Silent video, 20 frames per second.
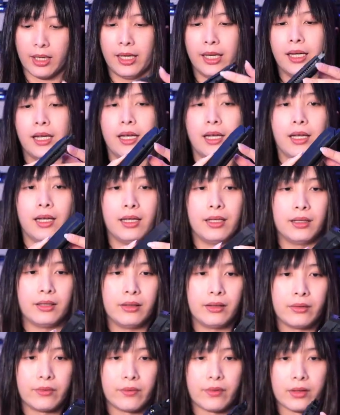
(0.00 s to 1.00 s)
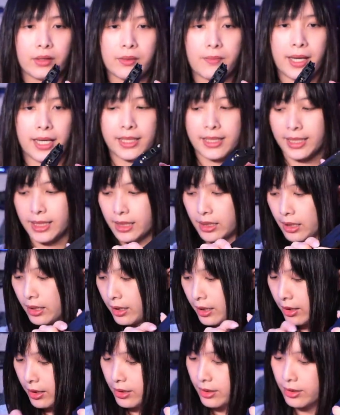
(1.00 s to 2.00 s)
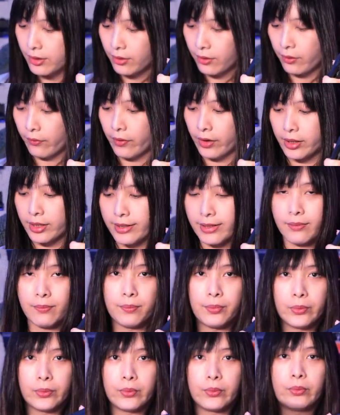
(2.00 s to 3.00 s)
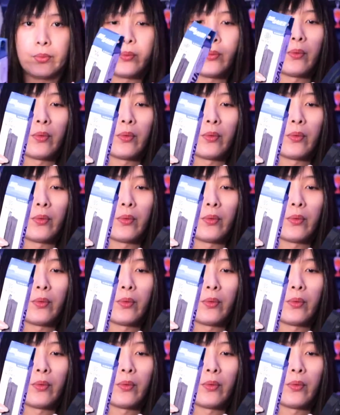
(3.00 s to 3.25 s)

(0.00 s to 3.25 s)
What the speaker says: and got the magazine. So very simple